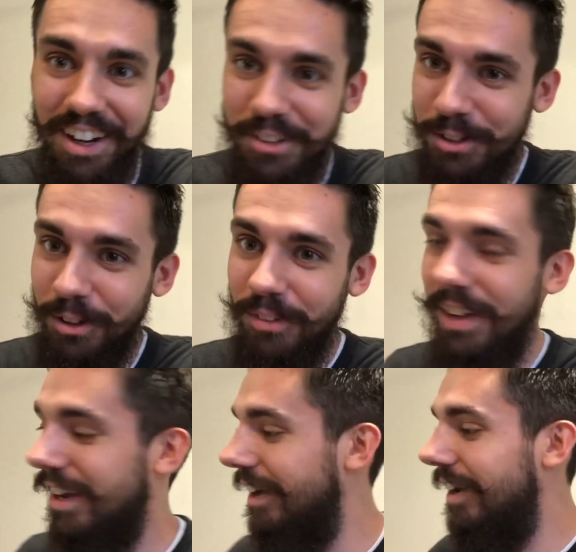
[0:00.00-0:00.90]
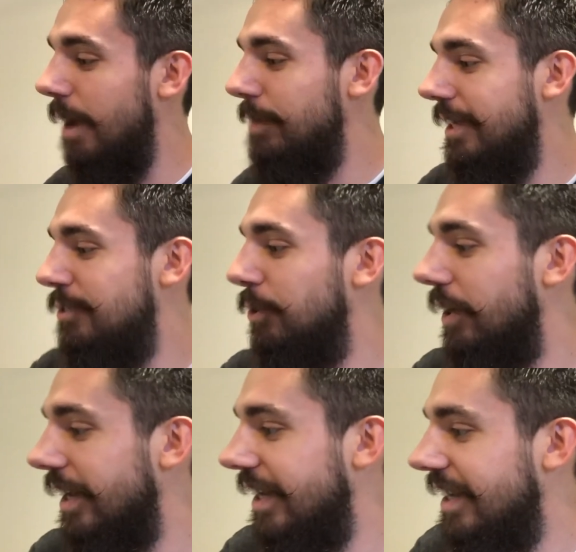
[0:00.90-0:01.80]
So that kind of got me into
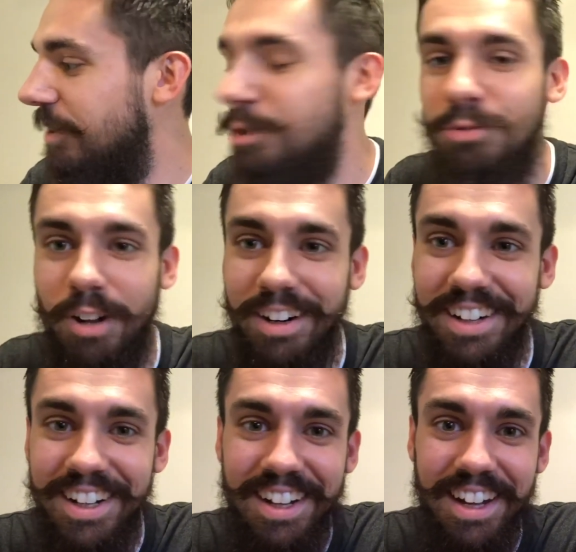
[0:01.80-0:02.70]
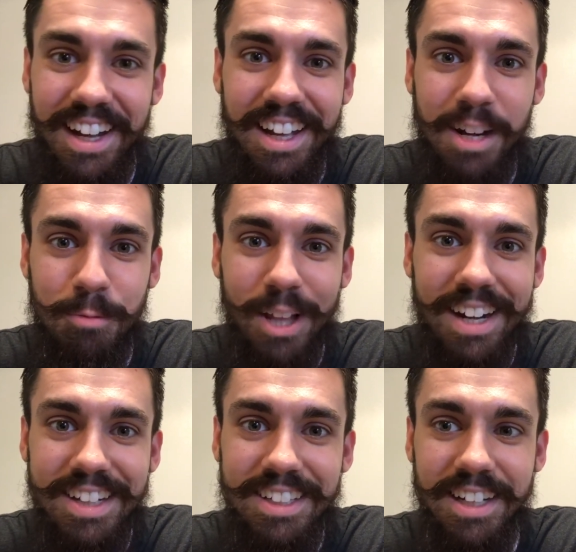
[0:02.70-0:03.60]
it, and it was fun. And I'm glad
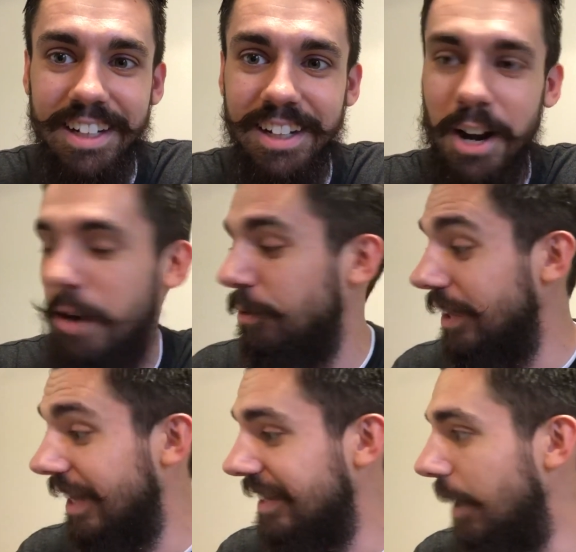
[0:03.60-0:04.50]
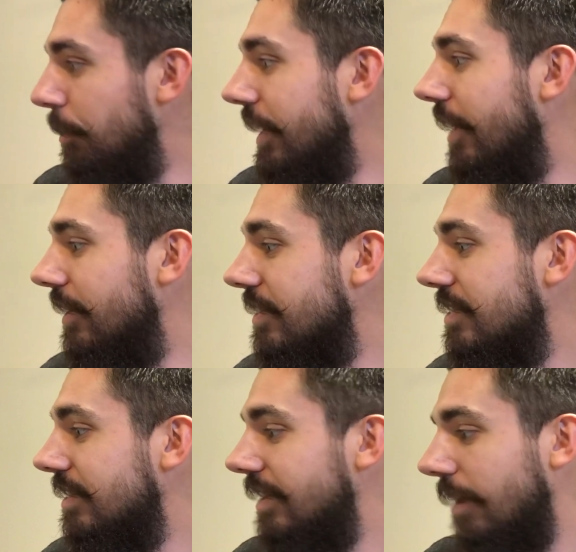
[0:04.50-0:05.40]
I did, and I really like that one now.
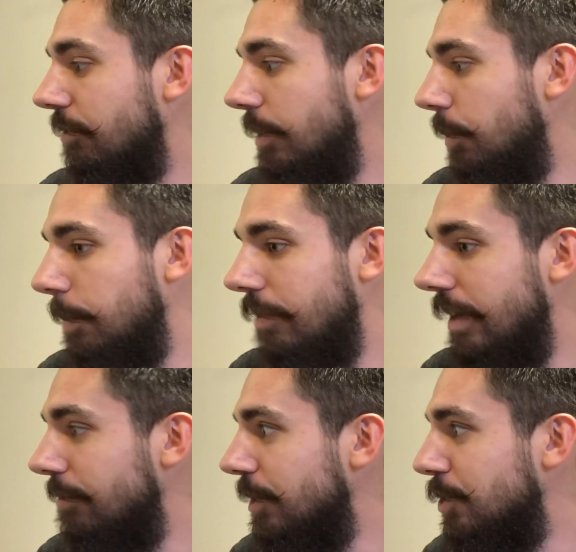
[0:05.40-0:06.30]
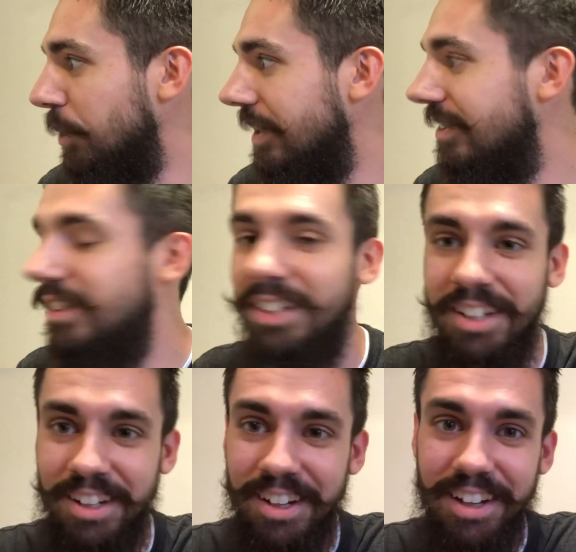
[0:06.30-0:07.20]
It's definitely one of my favorite trees,
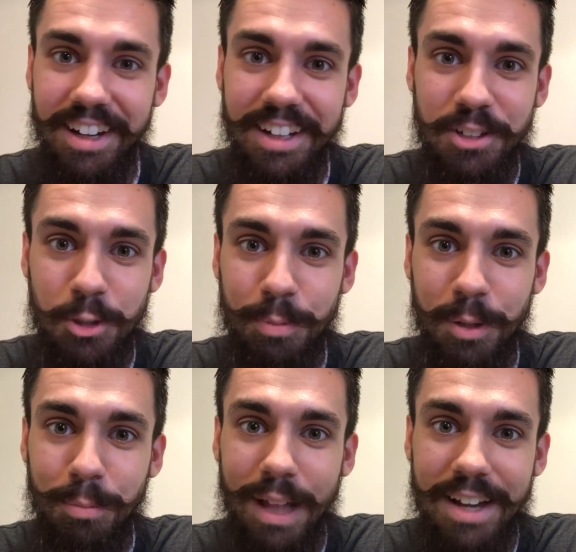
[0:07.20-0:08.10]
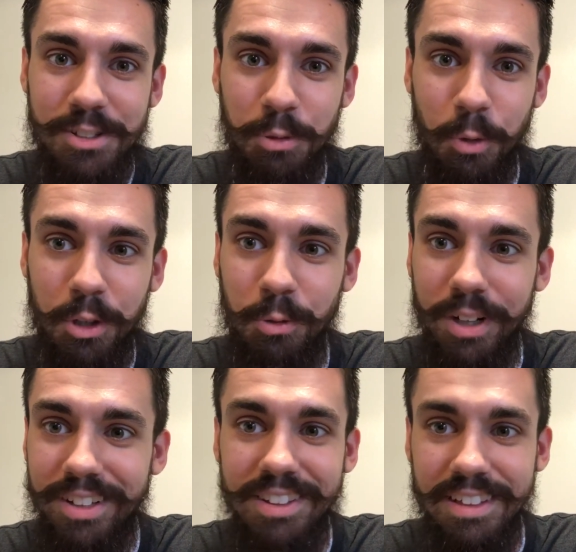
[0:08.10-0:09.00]
and it's just been a blast to work
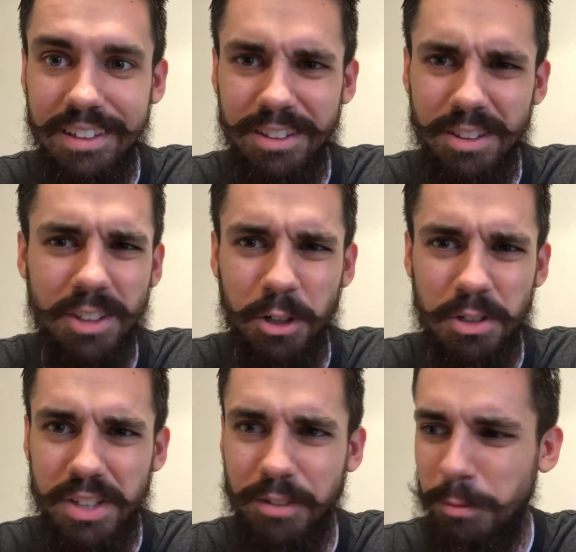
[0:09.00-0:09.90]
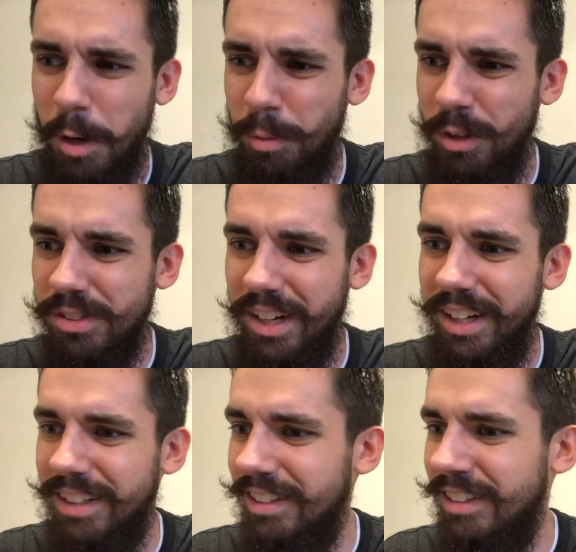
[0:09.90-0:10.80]
with and learn stuff about
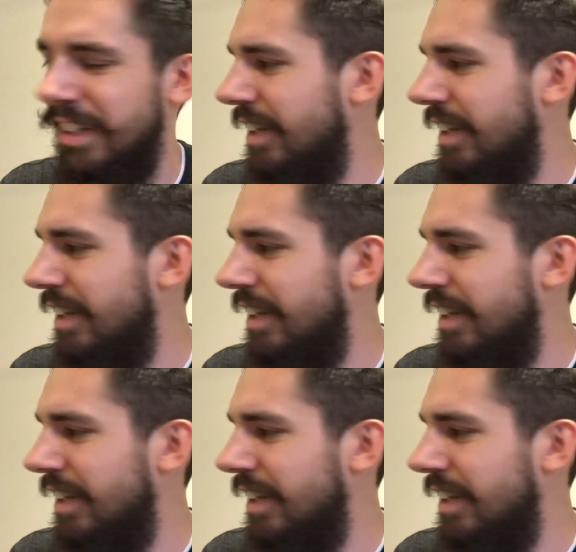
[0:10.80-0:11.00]
bonsai, and